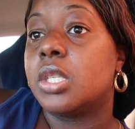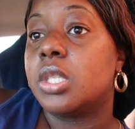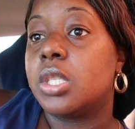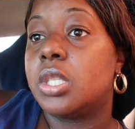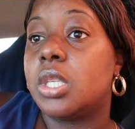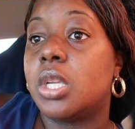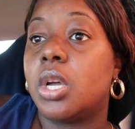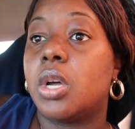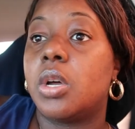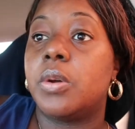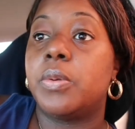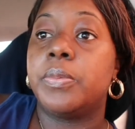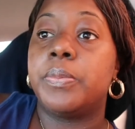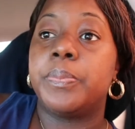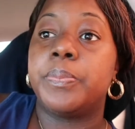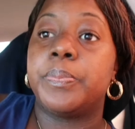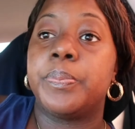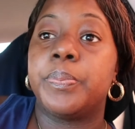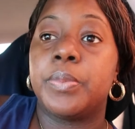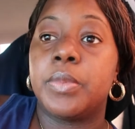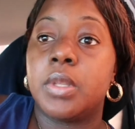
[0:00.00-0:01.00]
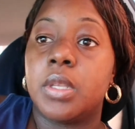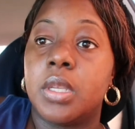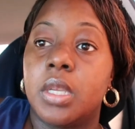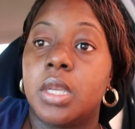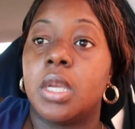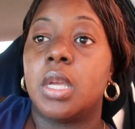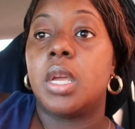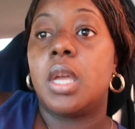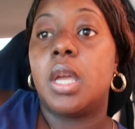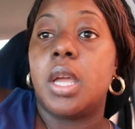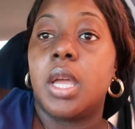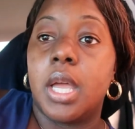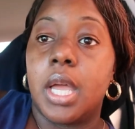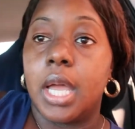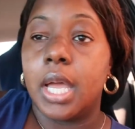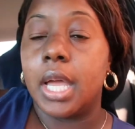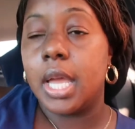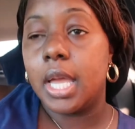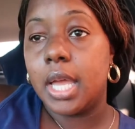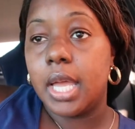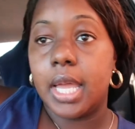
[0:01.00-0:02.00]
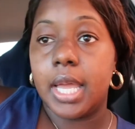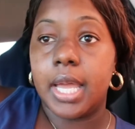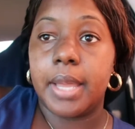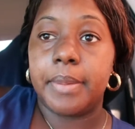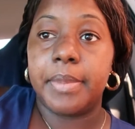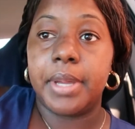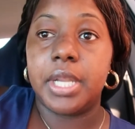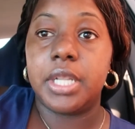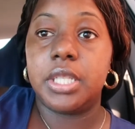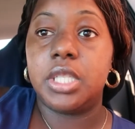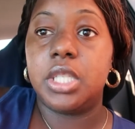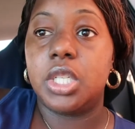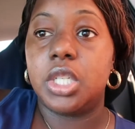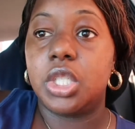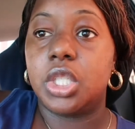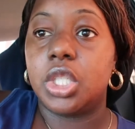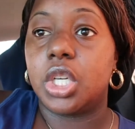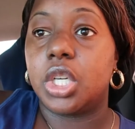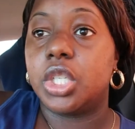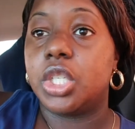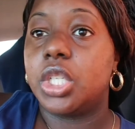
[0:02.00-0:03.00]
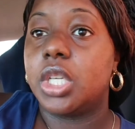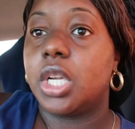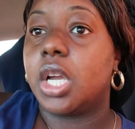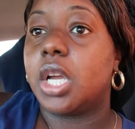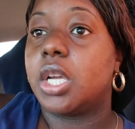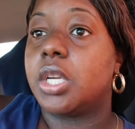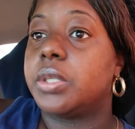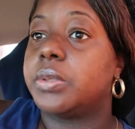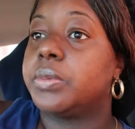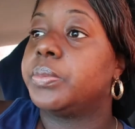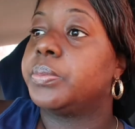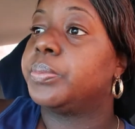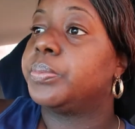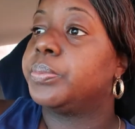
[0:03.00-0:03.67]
So, I made it to the church, y'all.